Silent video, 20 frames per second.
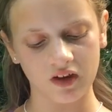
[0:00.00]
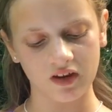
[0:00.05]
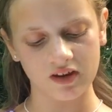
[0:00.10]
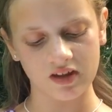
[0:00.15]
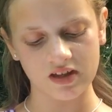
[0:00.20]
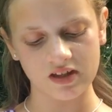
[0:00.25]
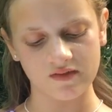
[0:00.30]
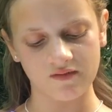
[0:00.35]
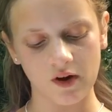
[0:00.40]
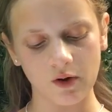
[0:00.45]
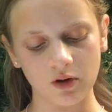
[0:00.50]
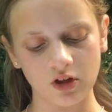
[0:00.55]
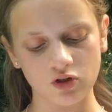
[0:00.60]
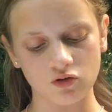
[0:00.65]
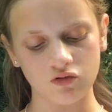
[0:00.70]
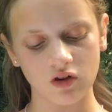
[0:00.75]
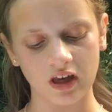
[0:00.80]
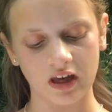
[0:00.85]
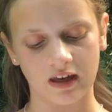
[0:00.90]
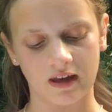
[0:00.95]
this very
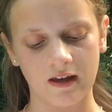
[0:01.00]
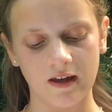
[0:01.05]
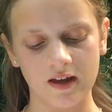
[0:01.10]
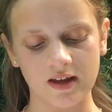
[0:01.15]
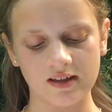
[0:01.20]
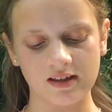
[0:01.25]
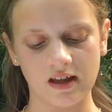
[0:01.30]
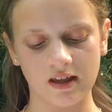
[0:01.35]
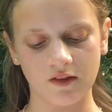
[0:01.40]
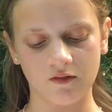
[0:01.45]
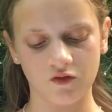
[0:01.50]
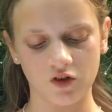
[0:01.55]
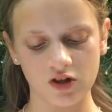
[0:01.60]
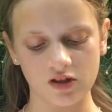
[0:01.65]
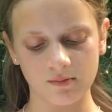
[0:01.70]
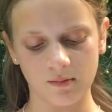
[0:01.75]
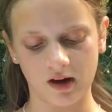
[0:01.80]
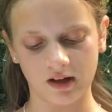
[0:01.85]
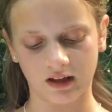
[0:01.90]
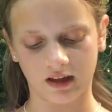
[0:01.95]
tree," said the
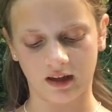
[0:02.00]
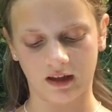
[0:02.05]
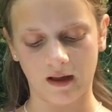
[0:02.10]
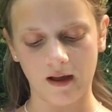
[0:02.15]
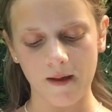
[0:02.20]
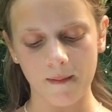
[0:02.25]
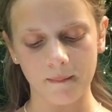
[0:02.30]
first monkey.